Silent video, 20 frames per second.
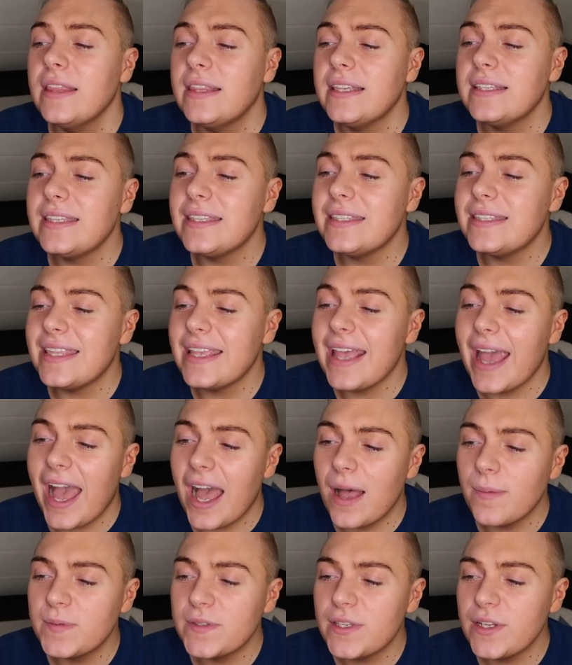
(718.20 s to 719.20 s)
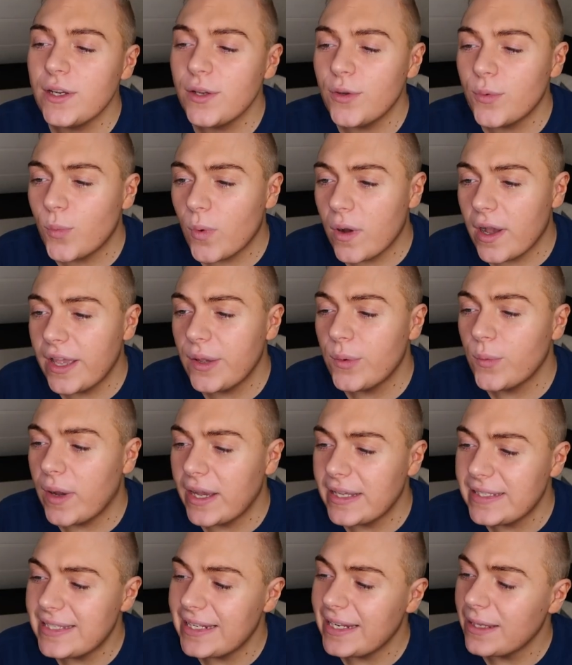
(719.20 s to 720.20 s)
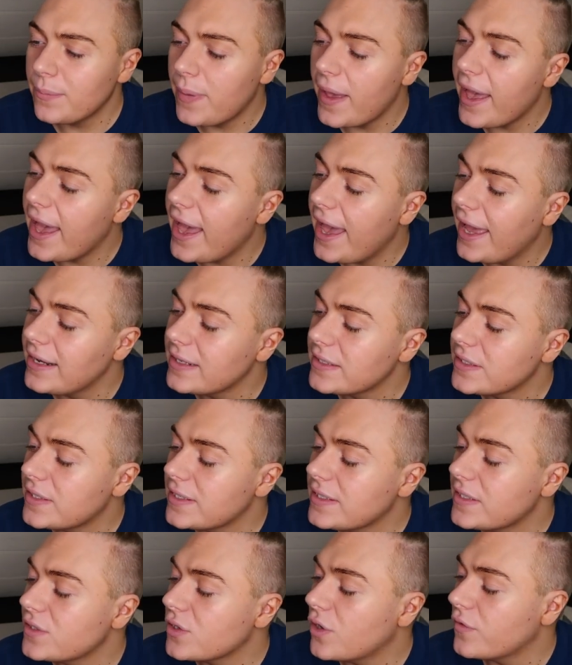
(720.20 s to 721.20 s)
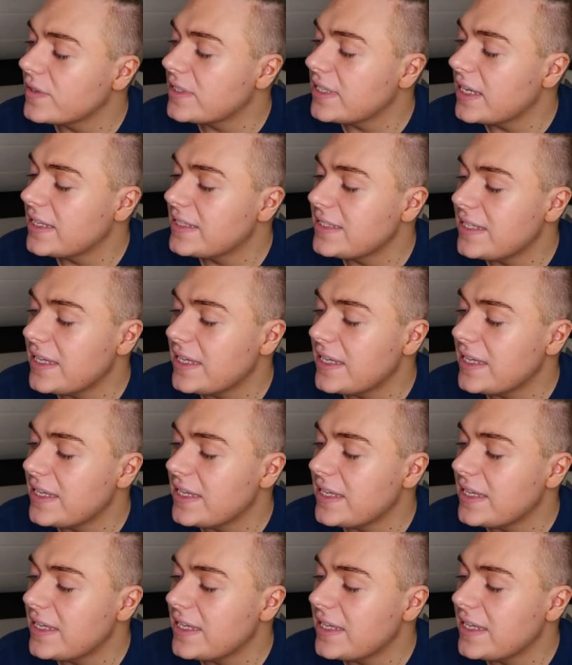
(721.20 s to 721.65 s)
This is the Absolute White Whitening Pen. So this is obviously a